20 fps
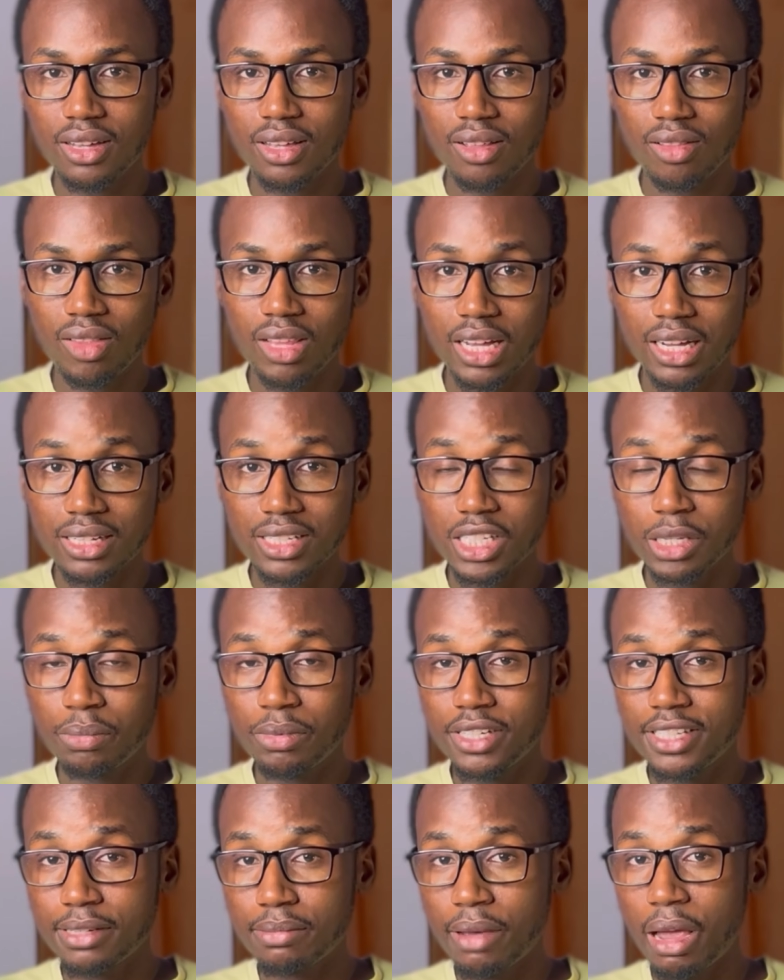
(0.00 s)
They can
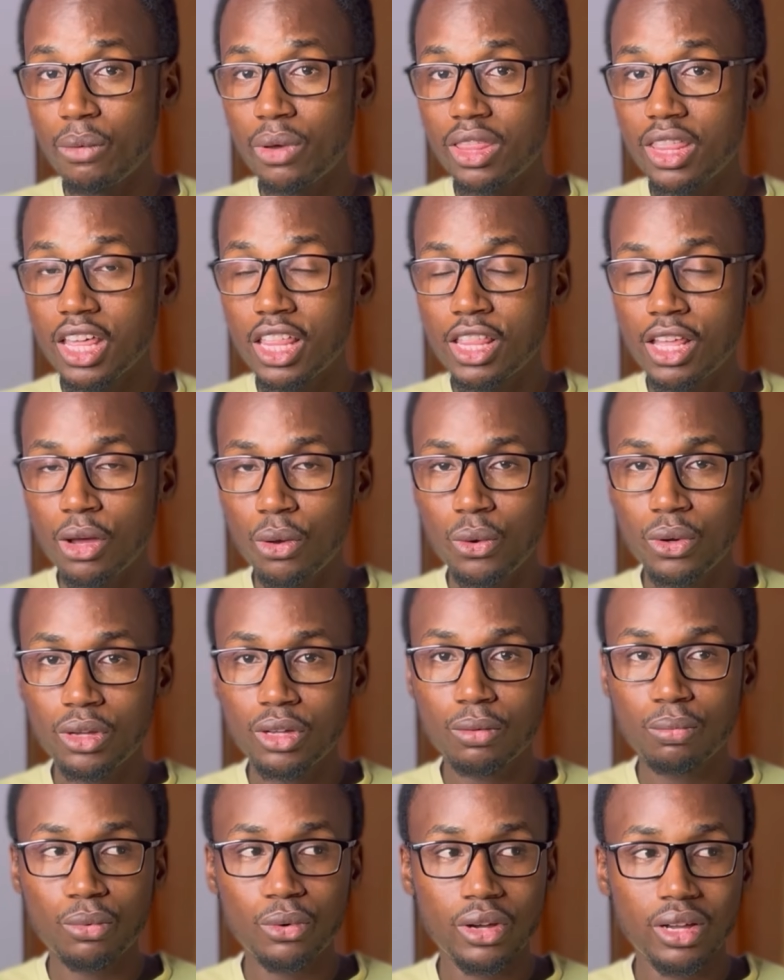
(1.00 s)
specify whether they are looking
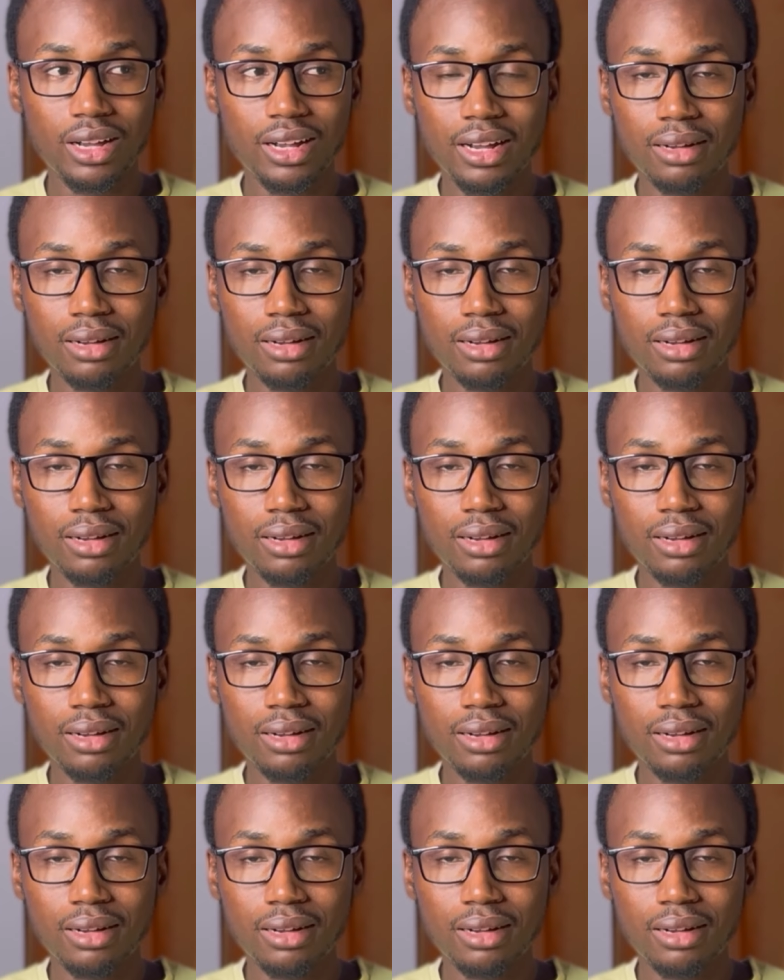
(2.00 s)
for a